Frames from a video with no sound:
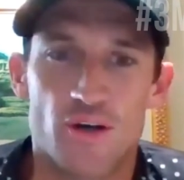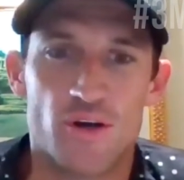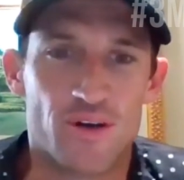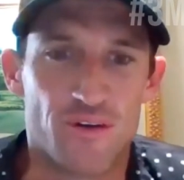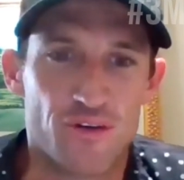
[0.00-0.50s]
you
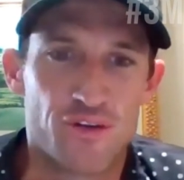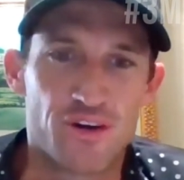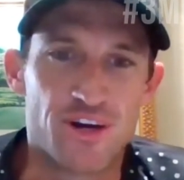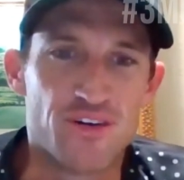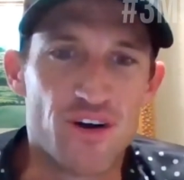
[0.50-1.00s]
know,
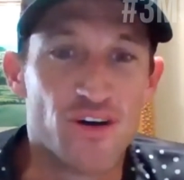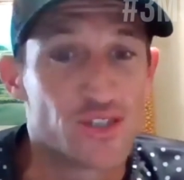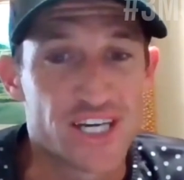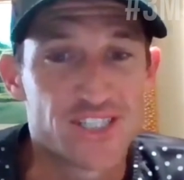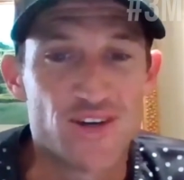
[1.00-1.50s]
3 in a row
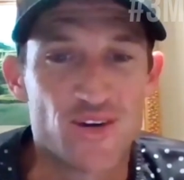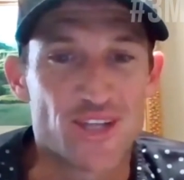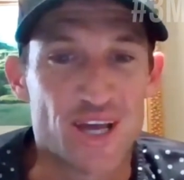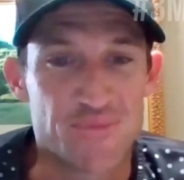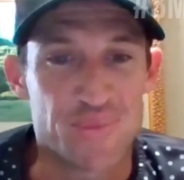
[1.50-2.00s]
is actually not
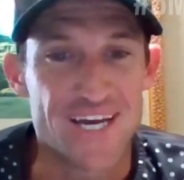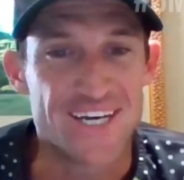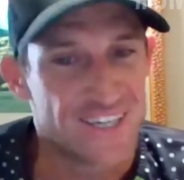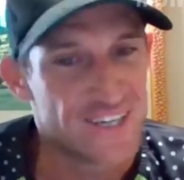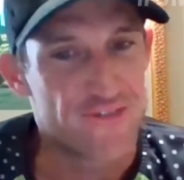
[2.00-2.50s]
that
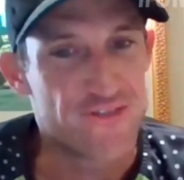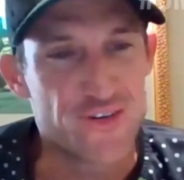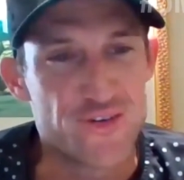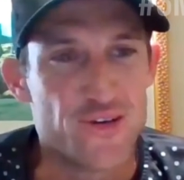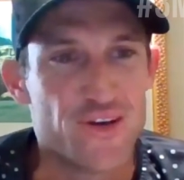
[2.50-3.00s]
bad if
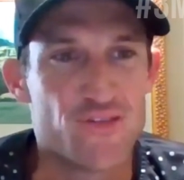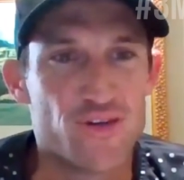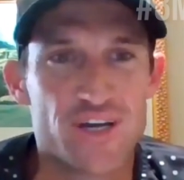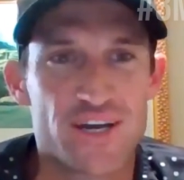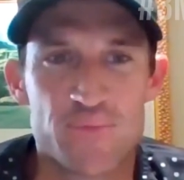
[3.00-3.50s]

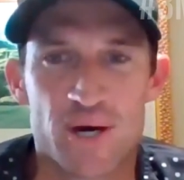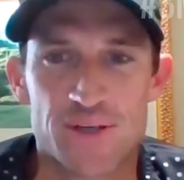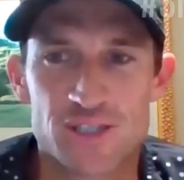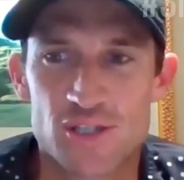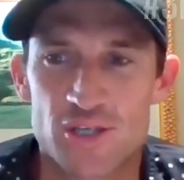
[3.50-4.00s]
you think about
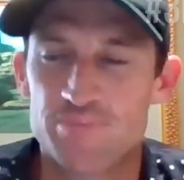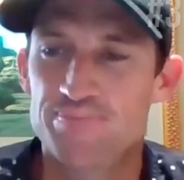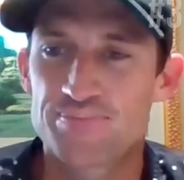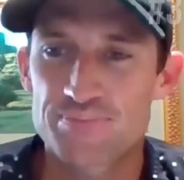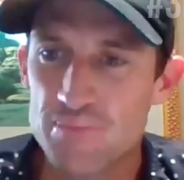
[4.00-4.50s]
it. So
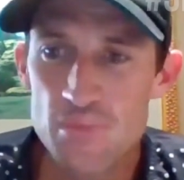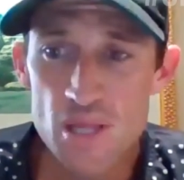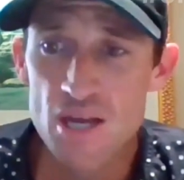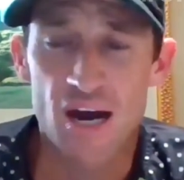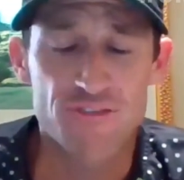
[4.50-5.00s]

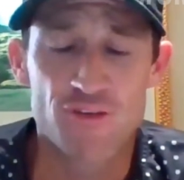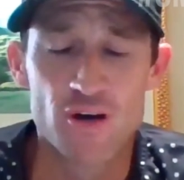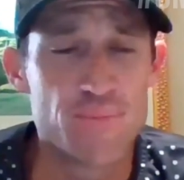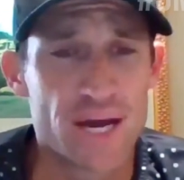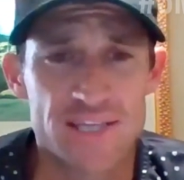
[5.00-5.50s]
I
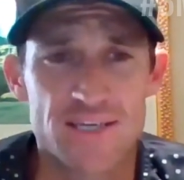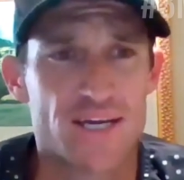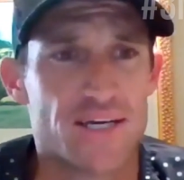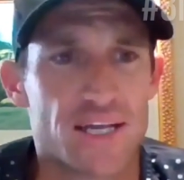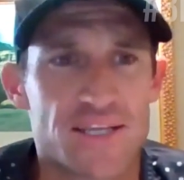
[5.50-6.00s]
fully back the
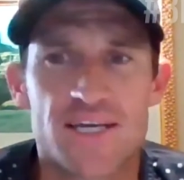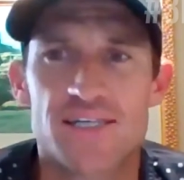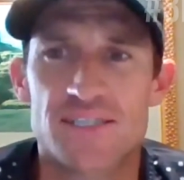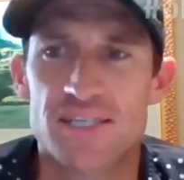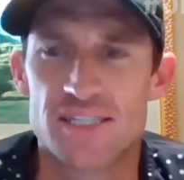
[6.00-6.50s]
kid. I think
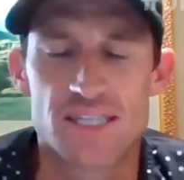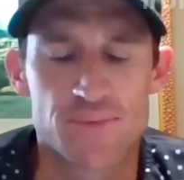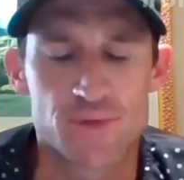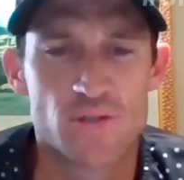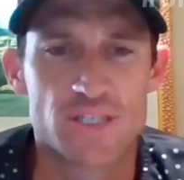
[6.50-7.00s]
he's an
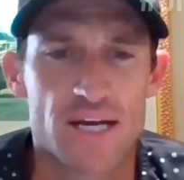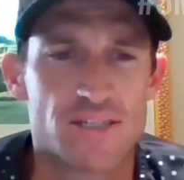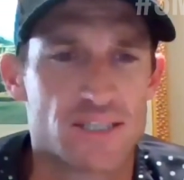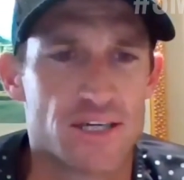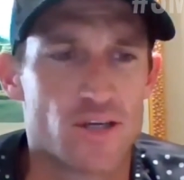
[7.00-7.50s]
exceptional
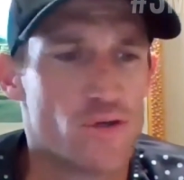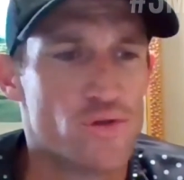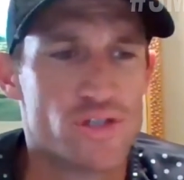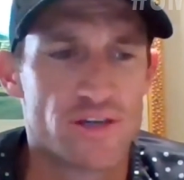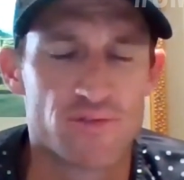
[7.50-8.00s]
talent and a
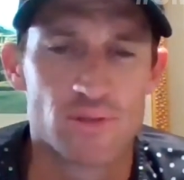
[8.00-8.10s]
huge thing